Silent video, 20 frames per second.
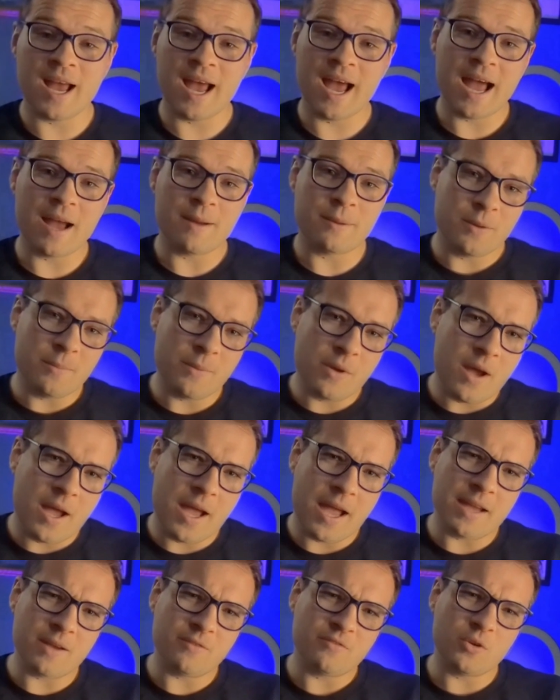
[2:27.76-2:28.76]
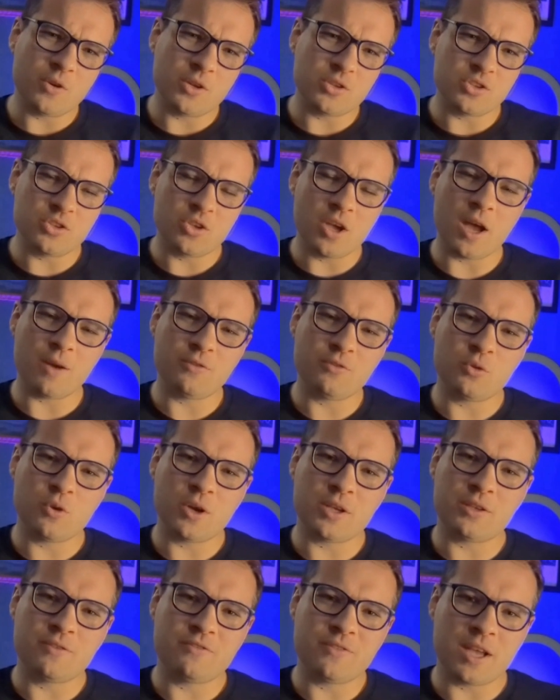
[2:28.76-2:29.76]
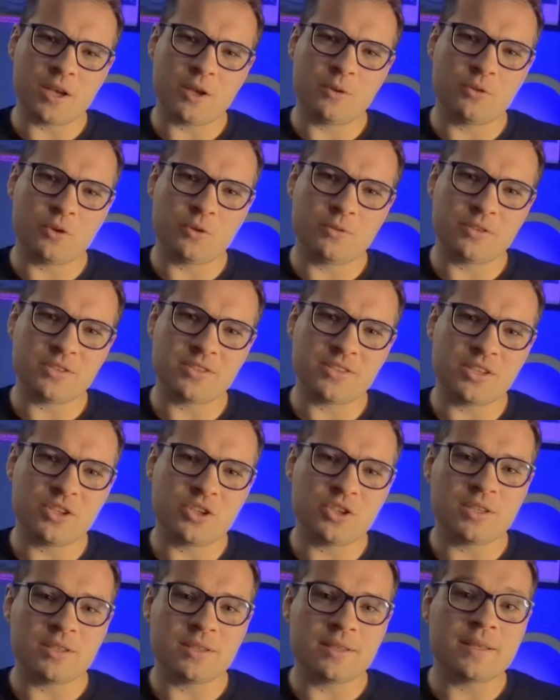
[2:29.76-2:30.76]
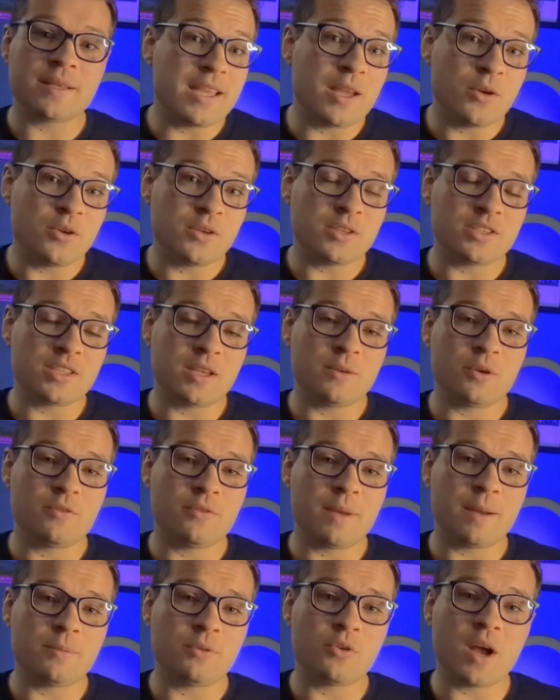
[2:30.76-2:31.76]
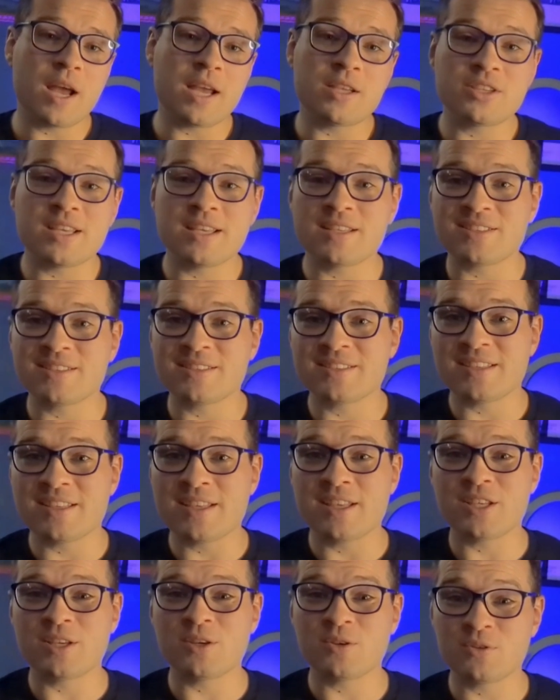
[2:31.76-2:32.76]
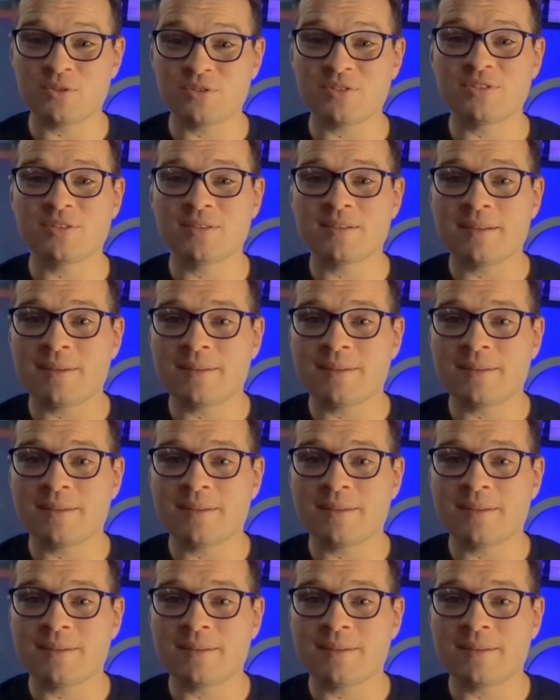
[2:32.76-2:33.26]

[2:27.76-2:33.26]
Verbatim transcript: I'm applying for a software developer position. Here are some of my projects and skills.